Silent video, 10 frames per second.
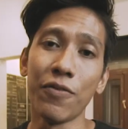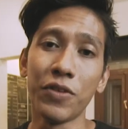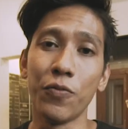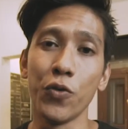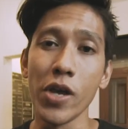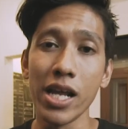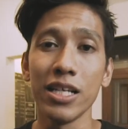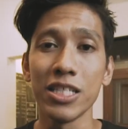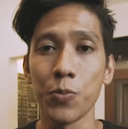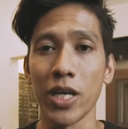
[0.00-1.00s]
after viewing
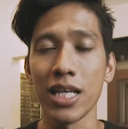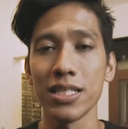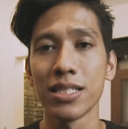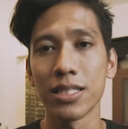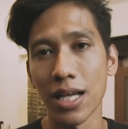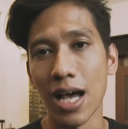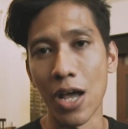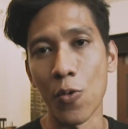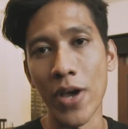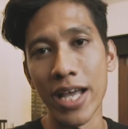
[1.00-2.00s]
this space,
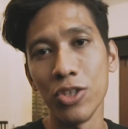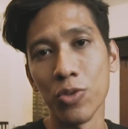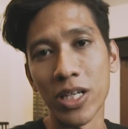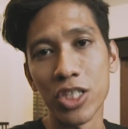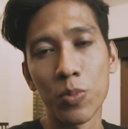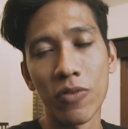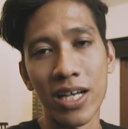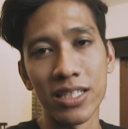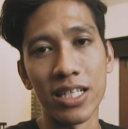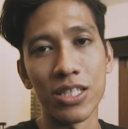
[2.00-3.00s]
I went to my
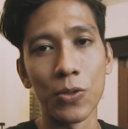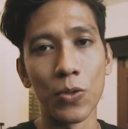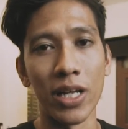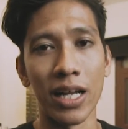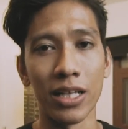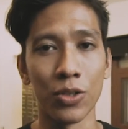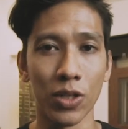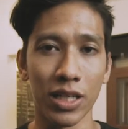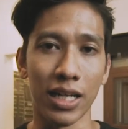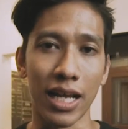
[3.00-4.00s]
supervisor in school and I
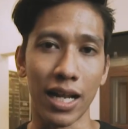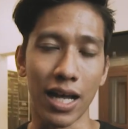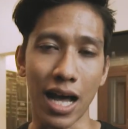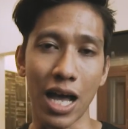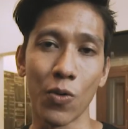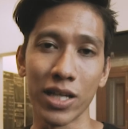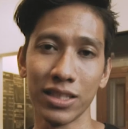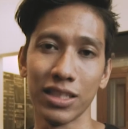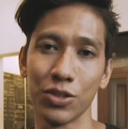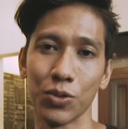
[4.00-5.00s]
told her that I
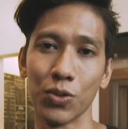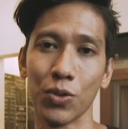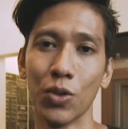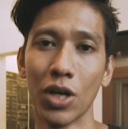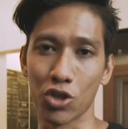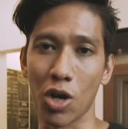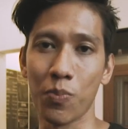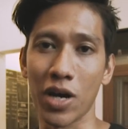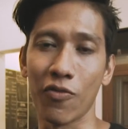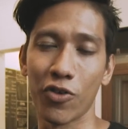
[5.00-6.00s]
wanted to
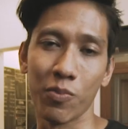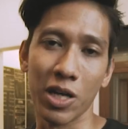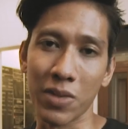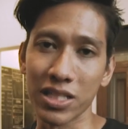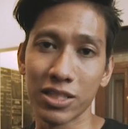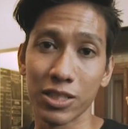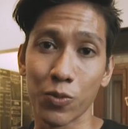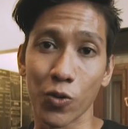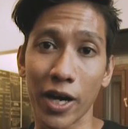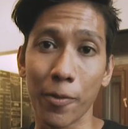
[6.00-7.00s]
drop out from my master's
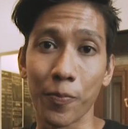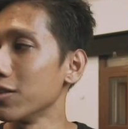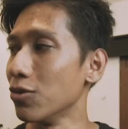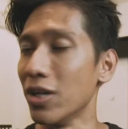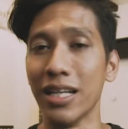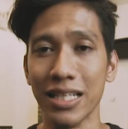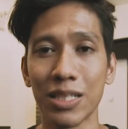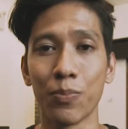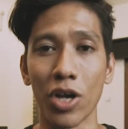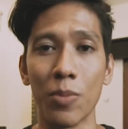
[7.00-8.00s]
program. To the
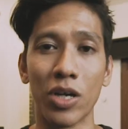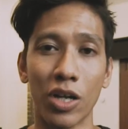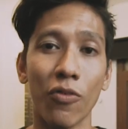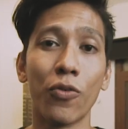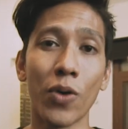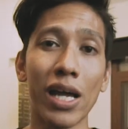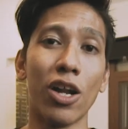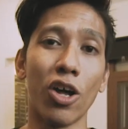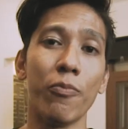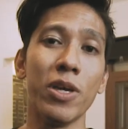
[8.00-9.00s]
disappointment of quite a
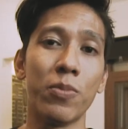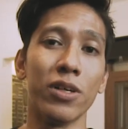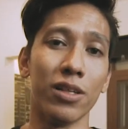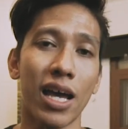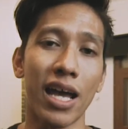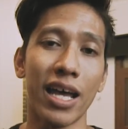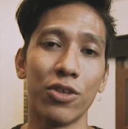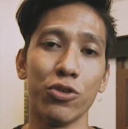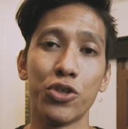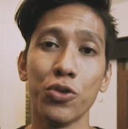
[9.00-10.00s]
lot of people, I
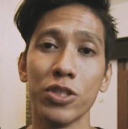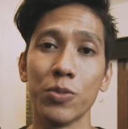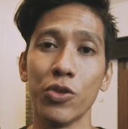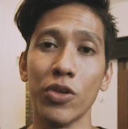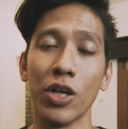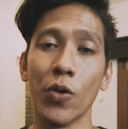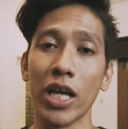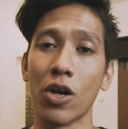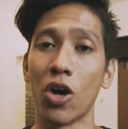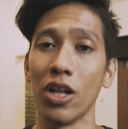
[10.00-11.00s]
had to choose between
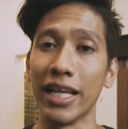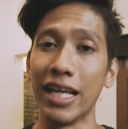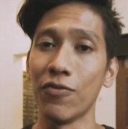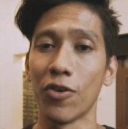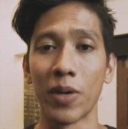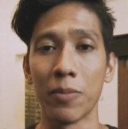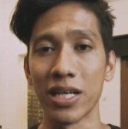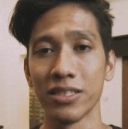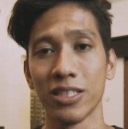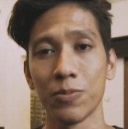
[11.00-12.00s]
going all in for my
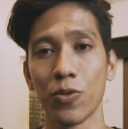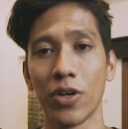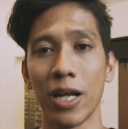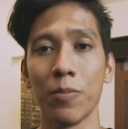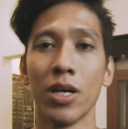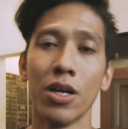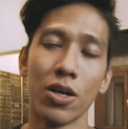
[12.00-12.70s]
master's program